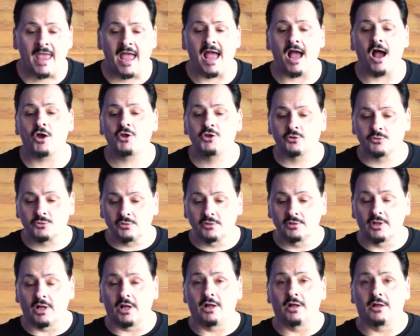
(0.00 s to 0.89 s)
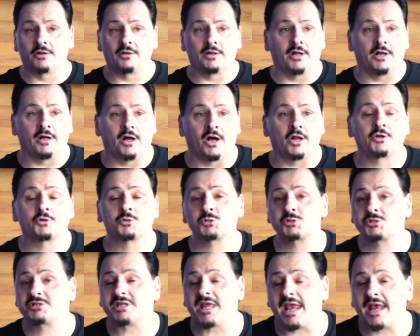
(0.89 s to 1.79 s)
how you're
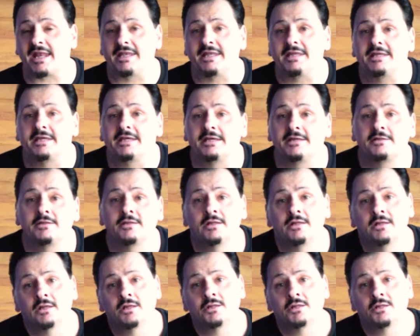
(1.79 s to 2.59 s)
understanding it.